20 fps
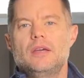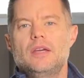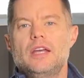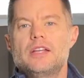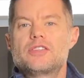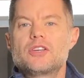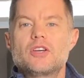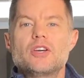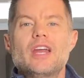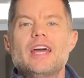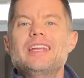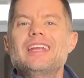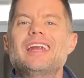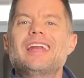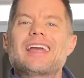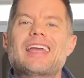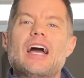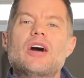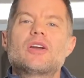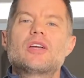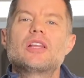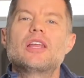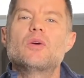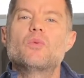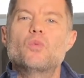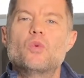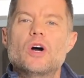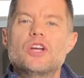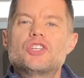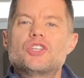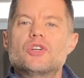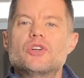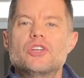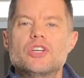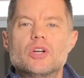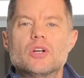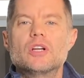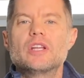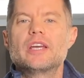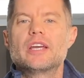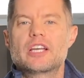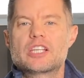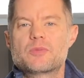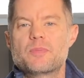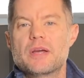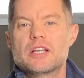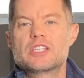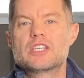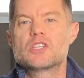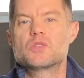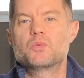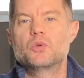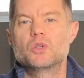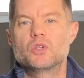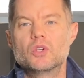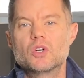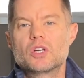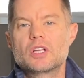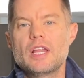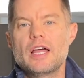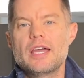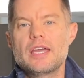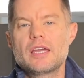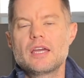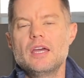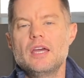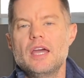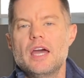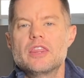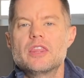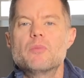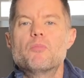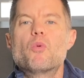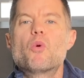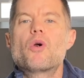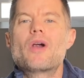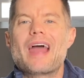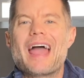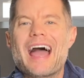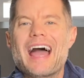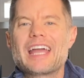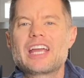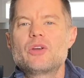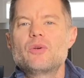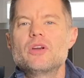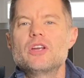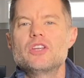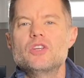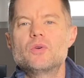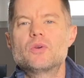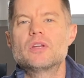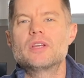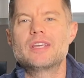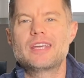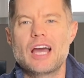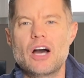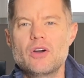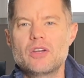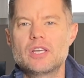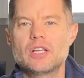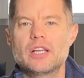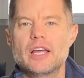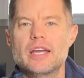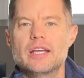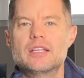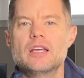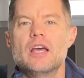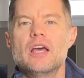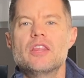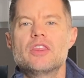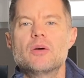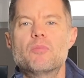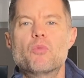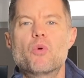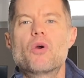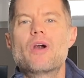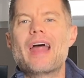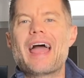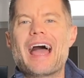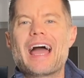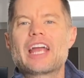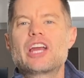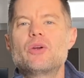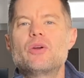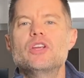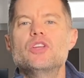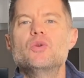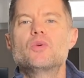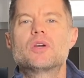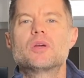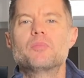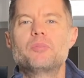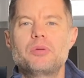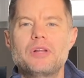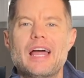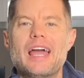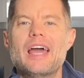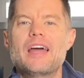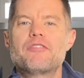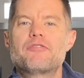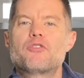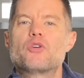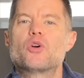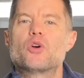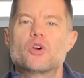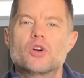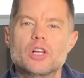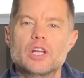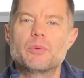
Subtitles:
It's a good idea to calculate what your yearly expenses will look like, and the more accurate you can calculate, the more accurate you can plan for early